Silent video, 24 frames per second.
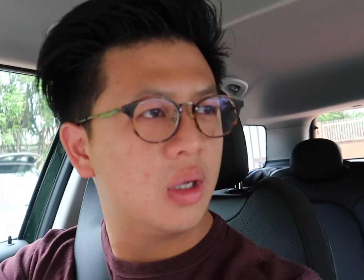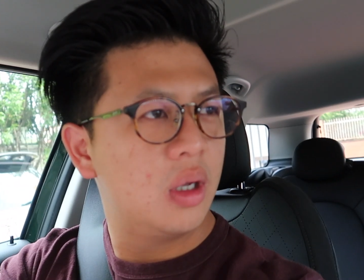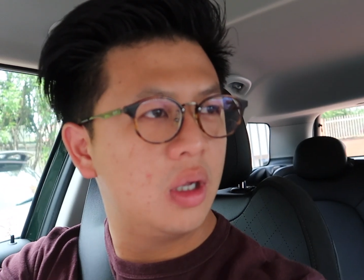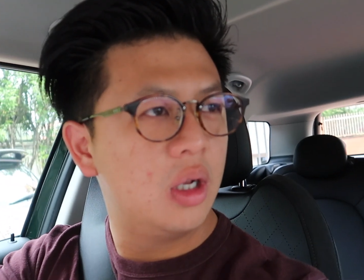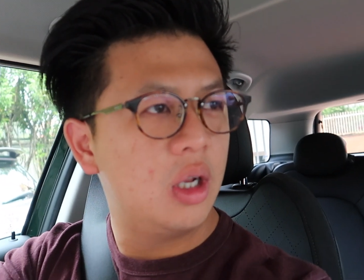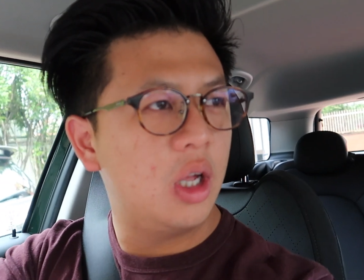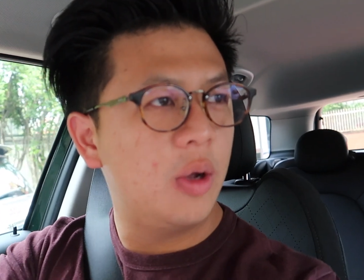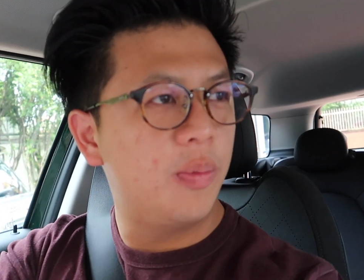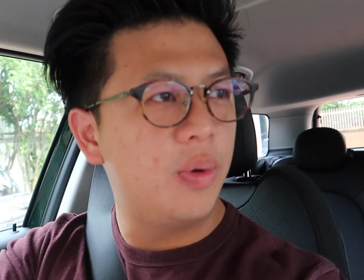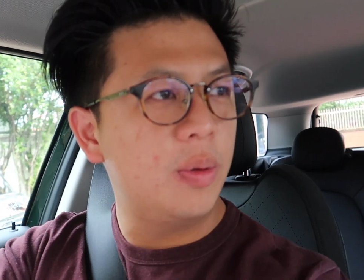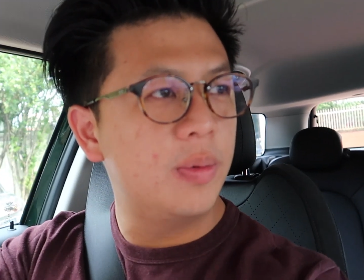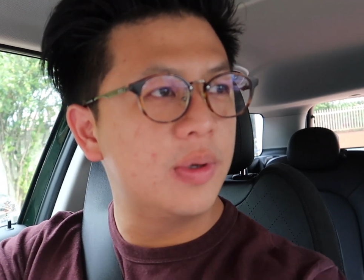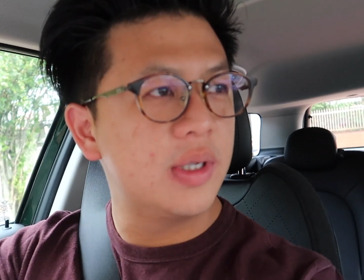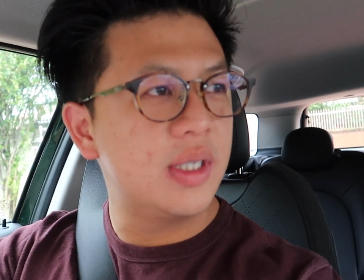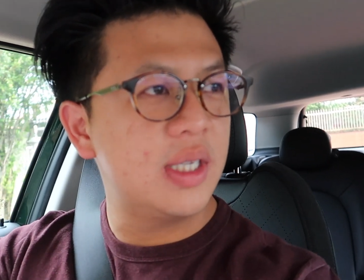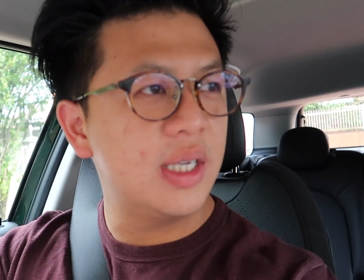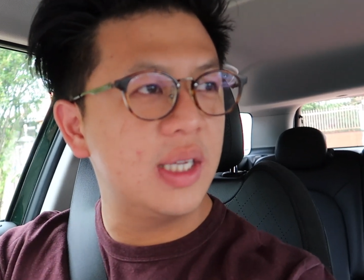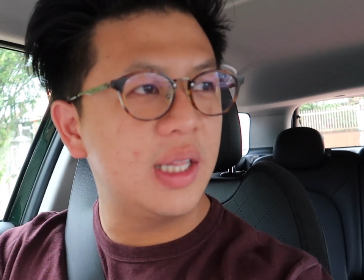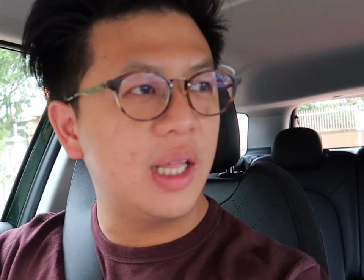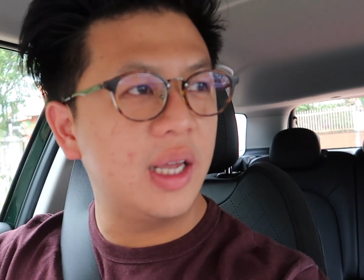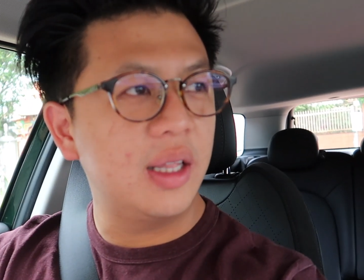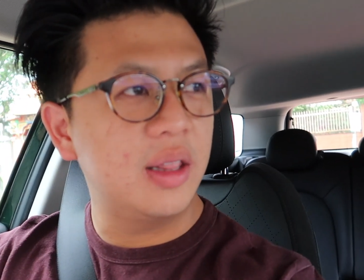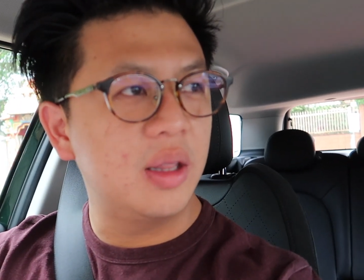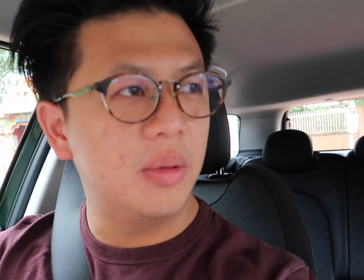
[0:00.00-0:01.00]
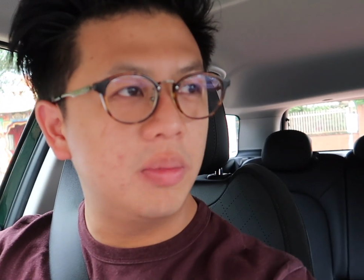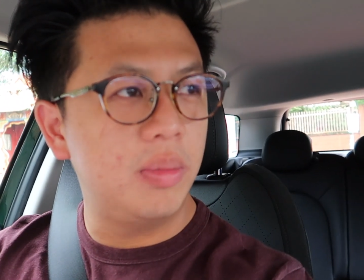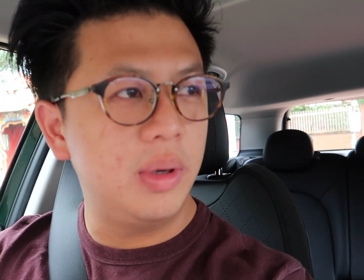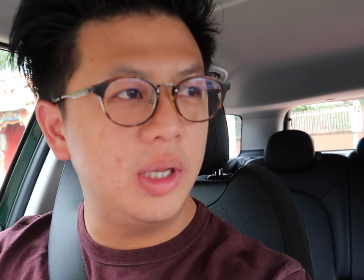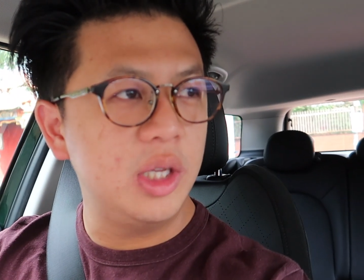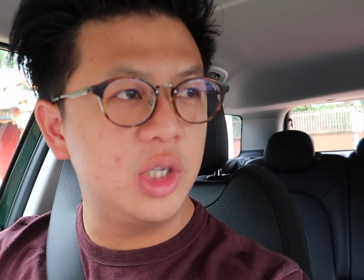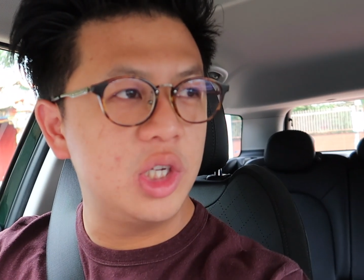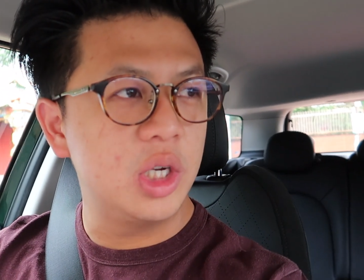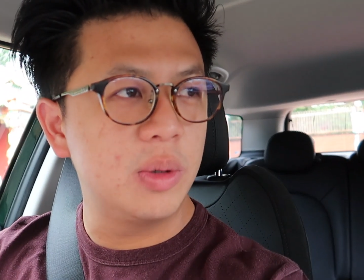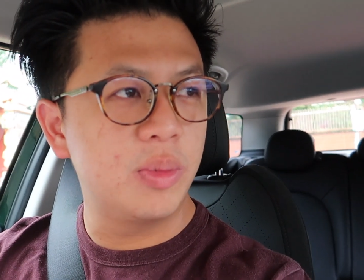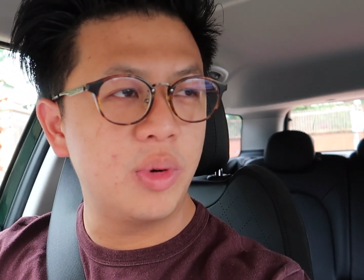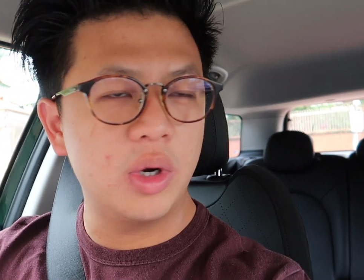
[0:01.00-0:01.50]
A lot of people say like the
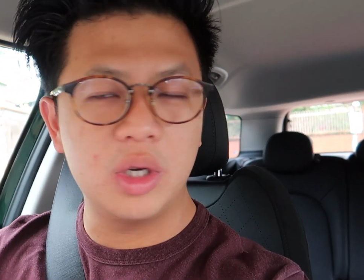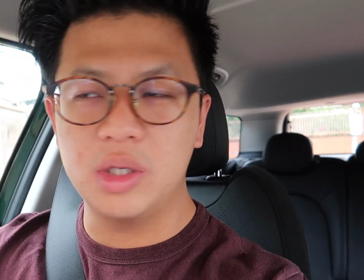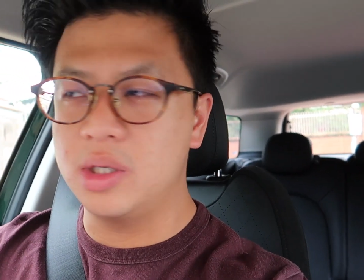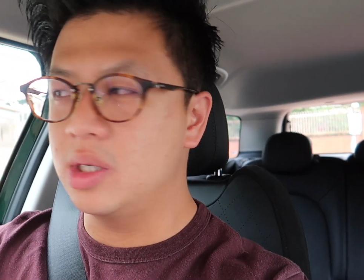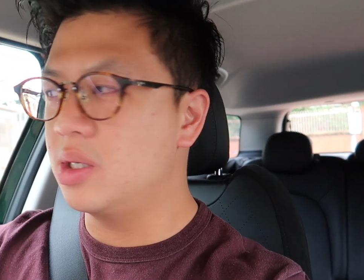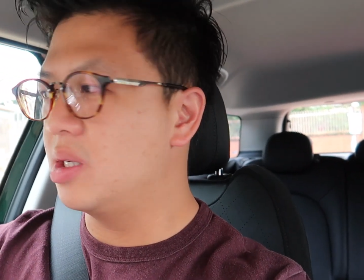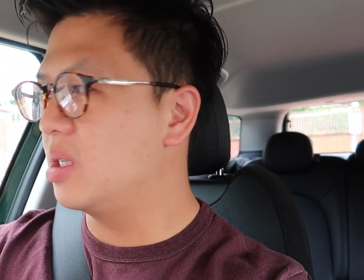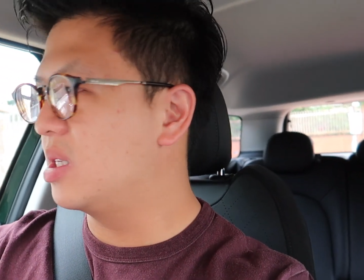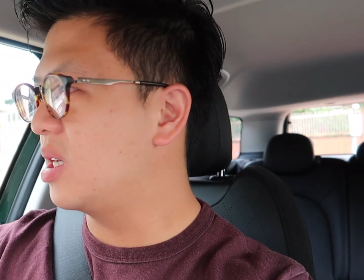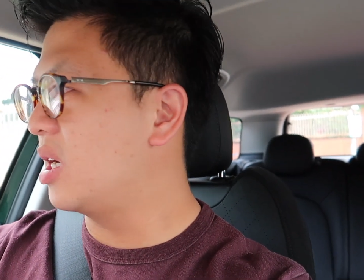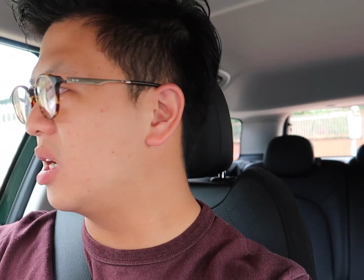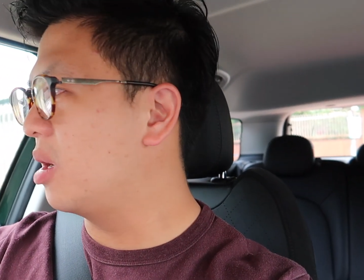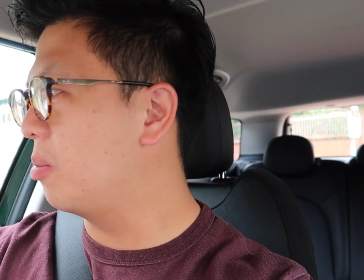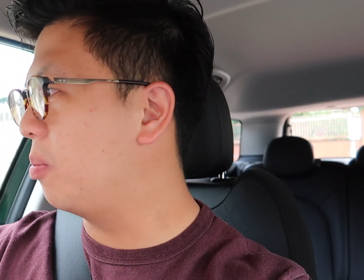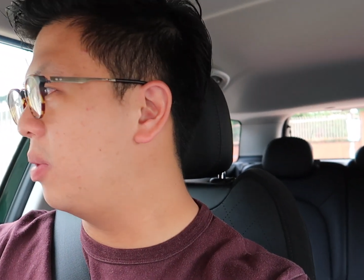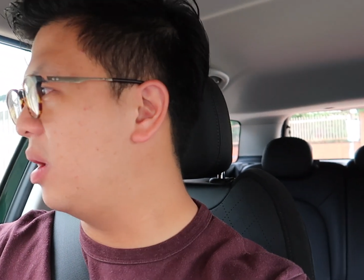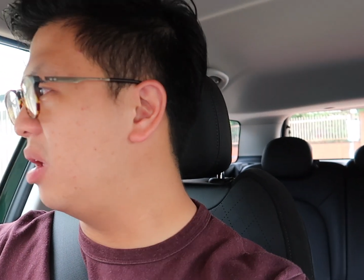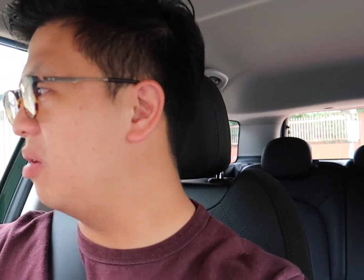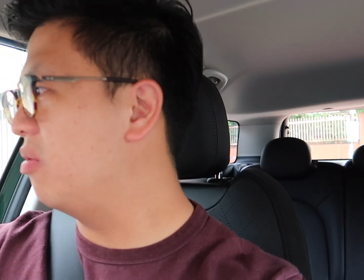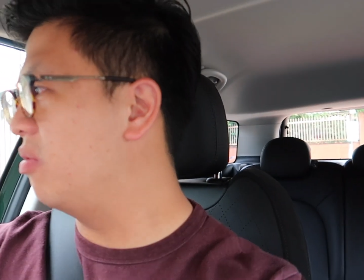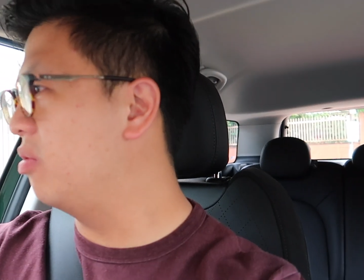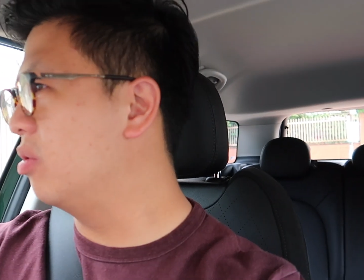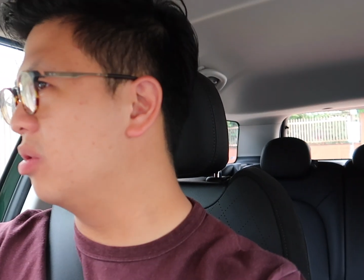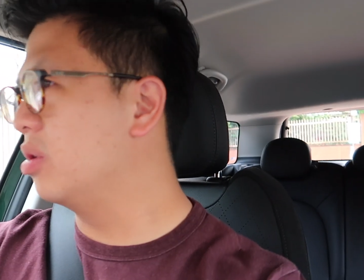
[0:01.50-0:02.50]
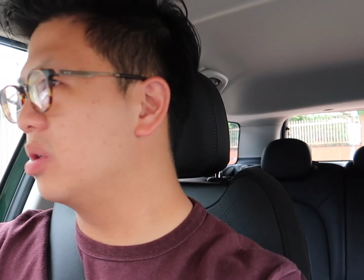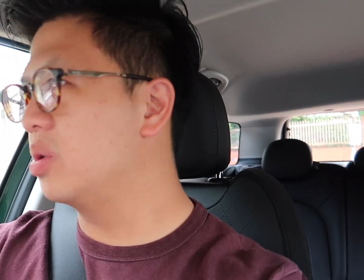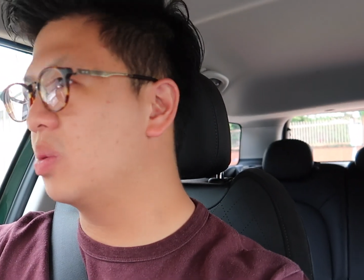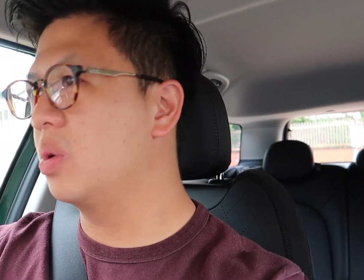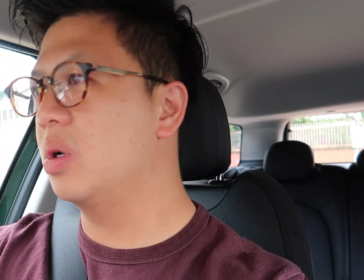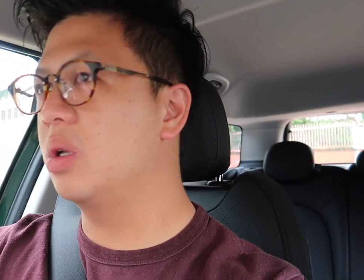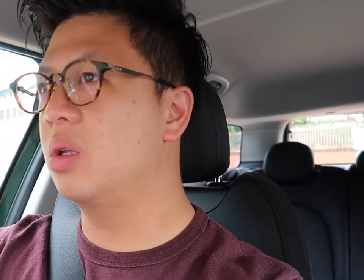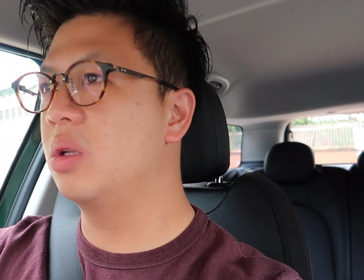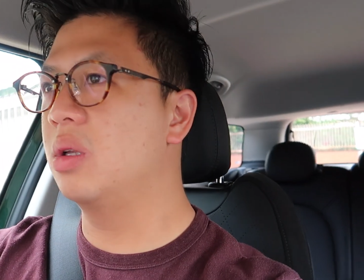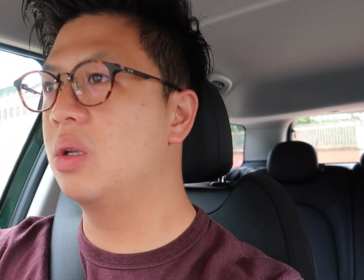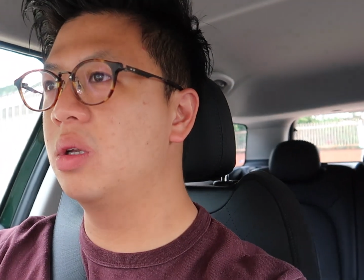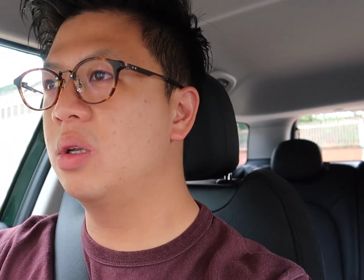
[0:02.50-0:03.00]
bleaching process is kind of painful as
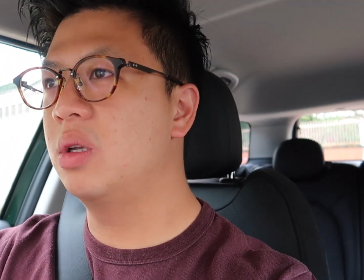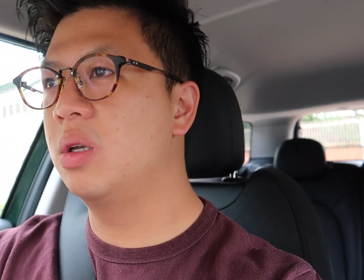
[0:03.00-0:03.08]
well.